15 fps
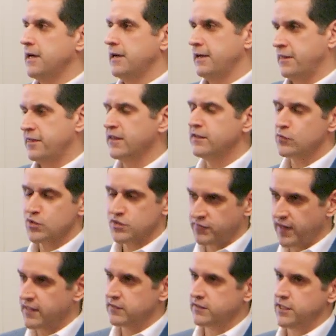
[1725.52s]
I think there was
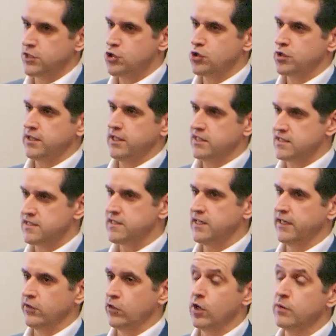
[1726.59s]
validation in
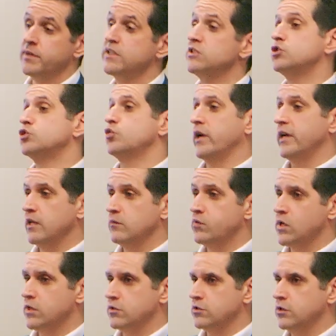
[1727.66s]
seeing our biggest trading
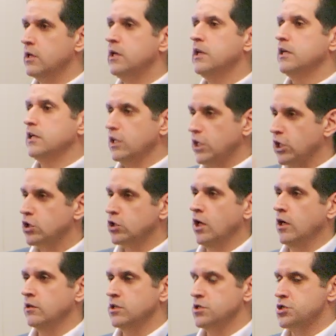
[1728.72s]
partner
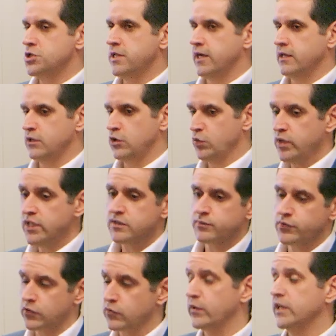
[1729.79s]
acknowledge that you need to
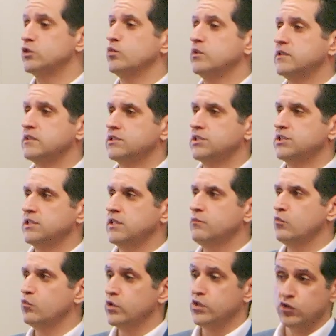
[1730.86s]
progress with the
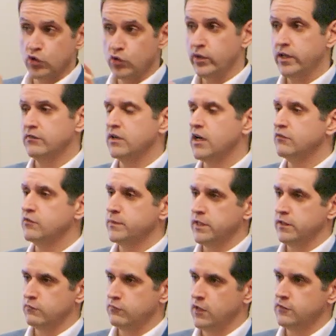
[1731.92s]
system with a degree of government
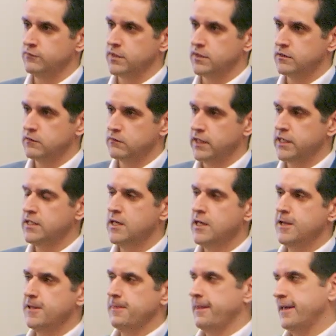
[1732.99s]
involvement, right?
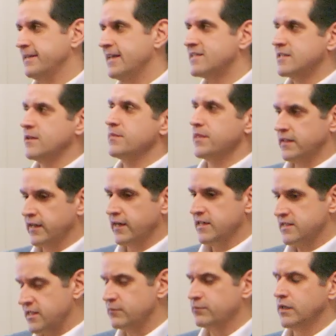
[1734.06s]
And that's something that I
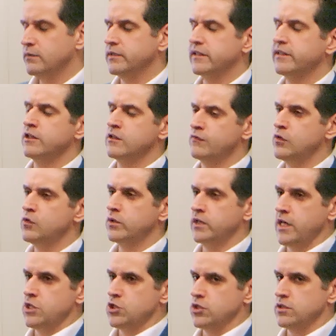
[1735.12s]
said publicly on a few
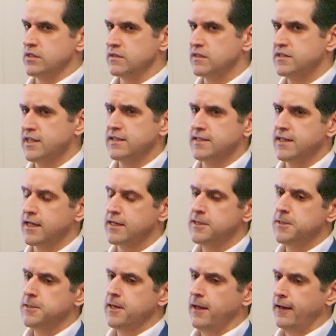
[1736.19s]
occasions, in the sense that
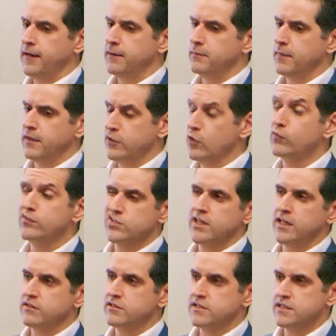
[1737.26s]
the
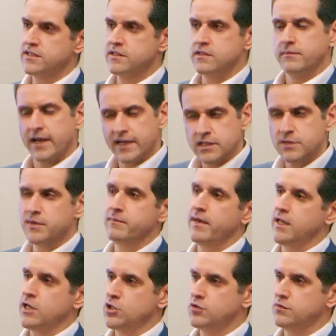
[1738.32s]
oversight of the system has to be
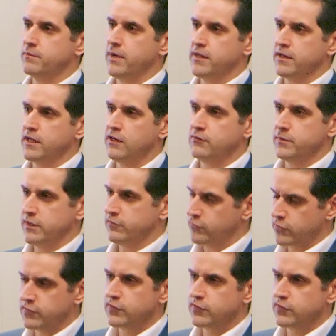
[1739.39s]
managed by the government for a